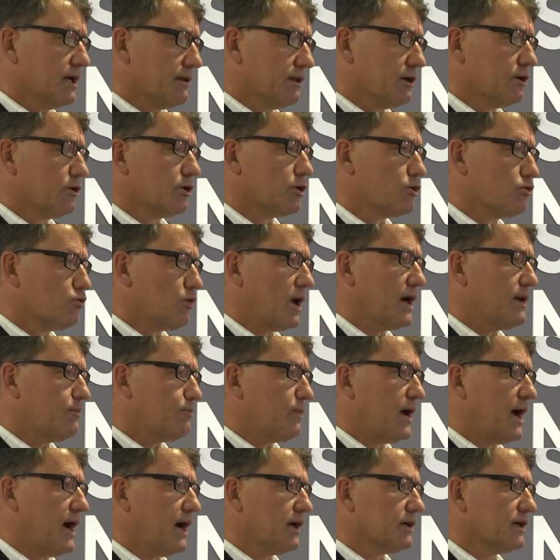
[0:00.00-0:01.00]
They're a
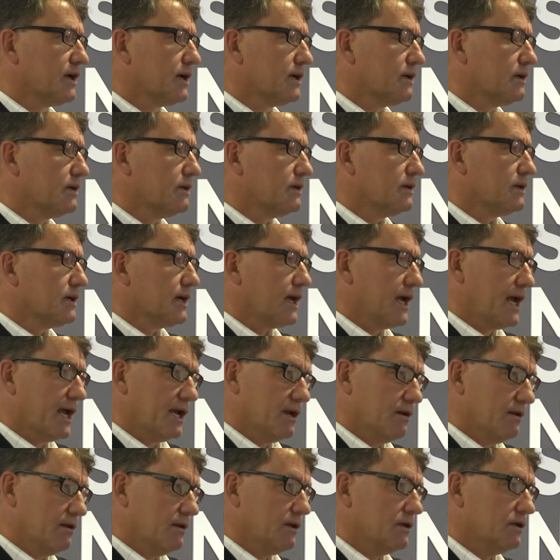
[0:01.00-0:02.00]
great partner
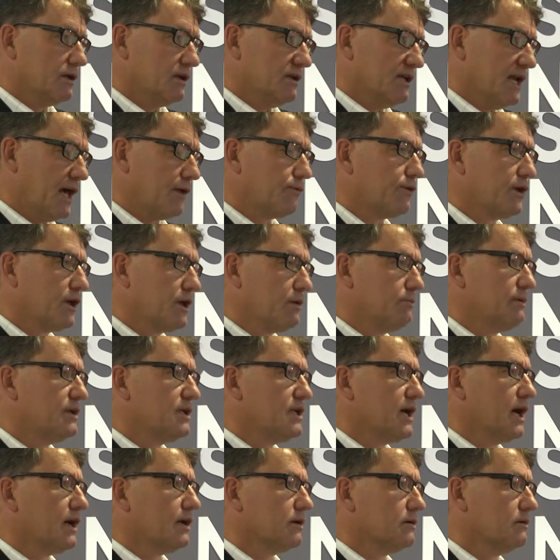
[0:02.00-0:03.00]
and nothing can be
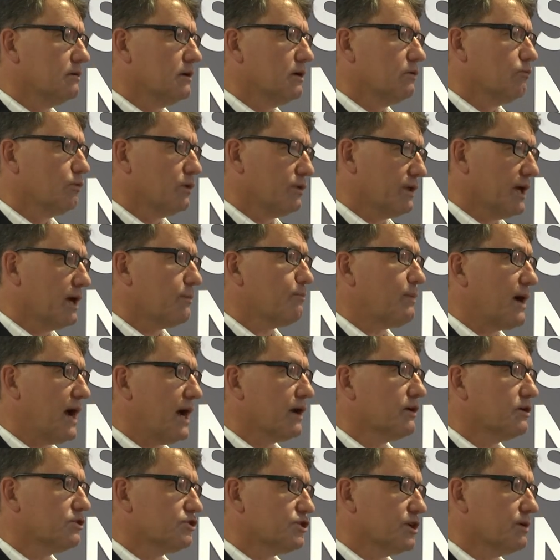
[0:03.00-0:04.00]
done without
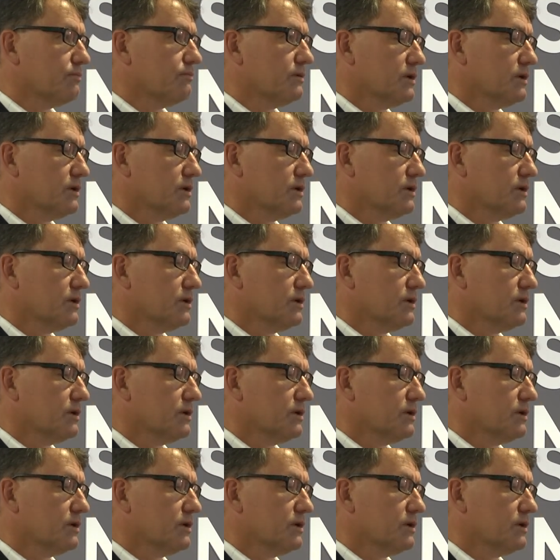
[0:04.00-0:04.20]
partnership.